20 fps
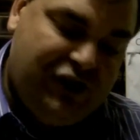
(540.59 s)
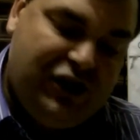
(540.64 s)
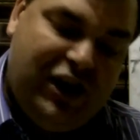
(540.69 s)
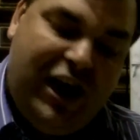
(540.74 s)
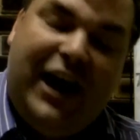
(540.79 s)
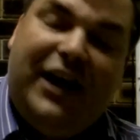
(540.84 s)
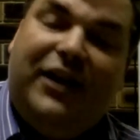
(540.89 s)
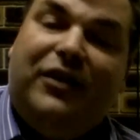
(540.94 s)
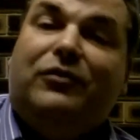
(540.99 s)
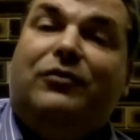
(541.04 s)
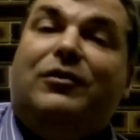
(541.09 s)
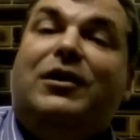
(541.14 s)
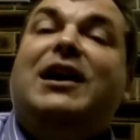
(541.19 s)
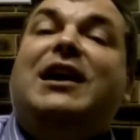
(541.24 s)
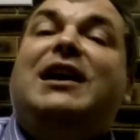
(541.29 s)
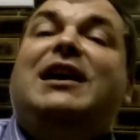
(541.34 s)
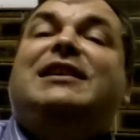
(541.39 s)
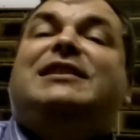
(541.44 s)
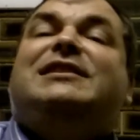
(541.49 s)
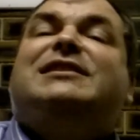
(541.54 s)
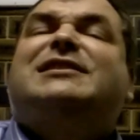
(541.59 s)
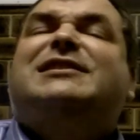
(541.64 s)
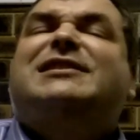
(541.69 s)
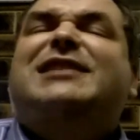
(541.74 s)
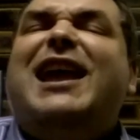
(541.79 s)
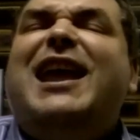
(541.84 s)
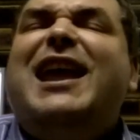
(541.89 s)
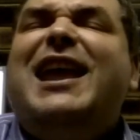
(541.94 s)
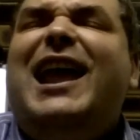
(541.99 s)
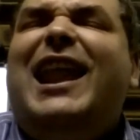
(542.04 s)
channel.
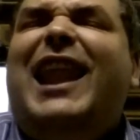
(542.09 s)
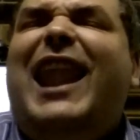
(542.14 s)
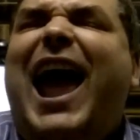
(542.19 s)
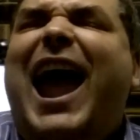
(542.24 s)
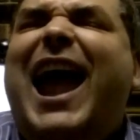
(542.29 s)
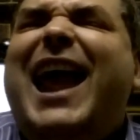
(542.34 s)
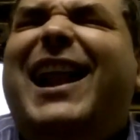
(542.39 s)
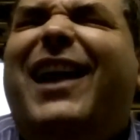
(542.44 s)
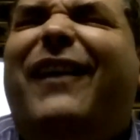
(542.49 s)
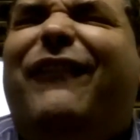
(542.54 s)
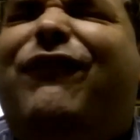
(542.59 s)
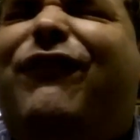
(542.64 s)
See you later,